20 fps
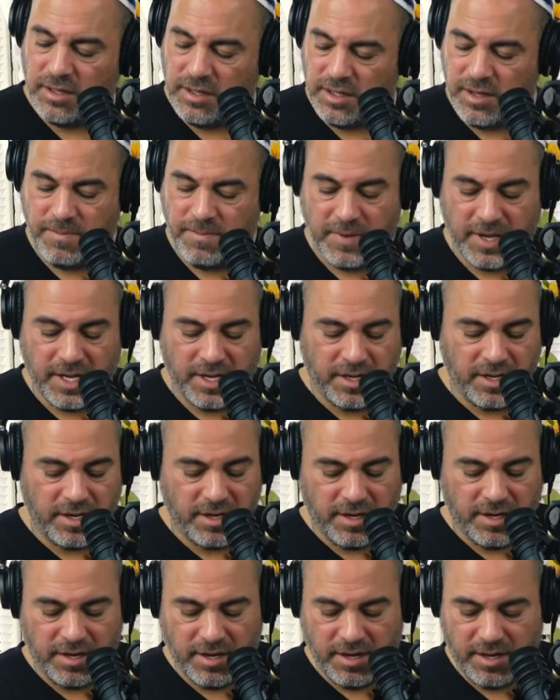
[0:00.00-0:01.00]
Let
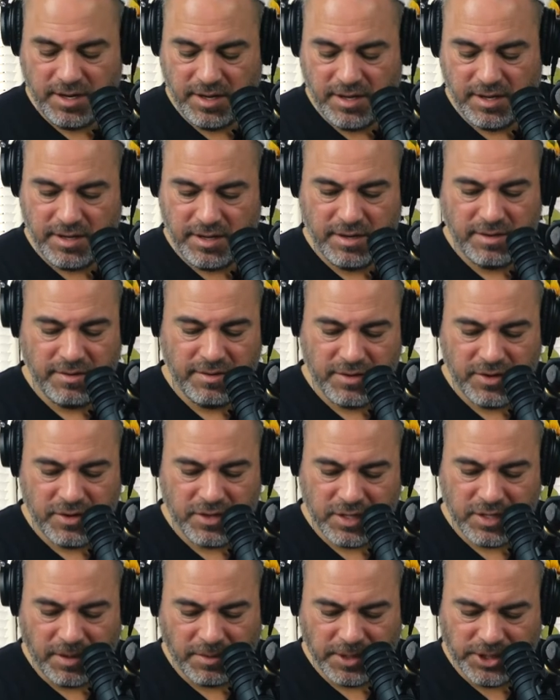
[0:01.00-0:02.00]
me
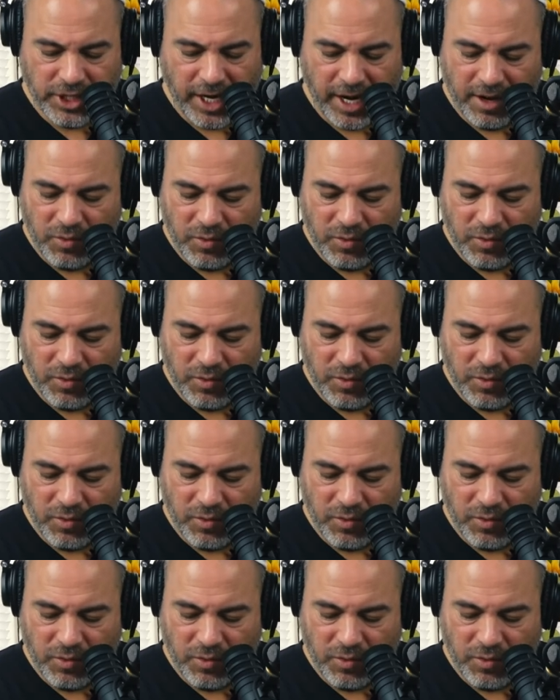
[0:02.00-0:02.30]
double check.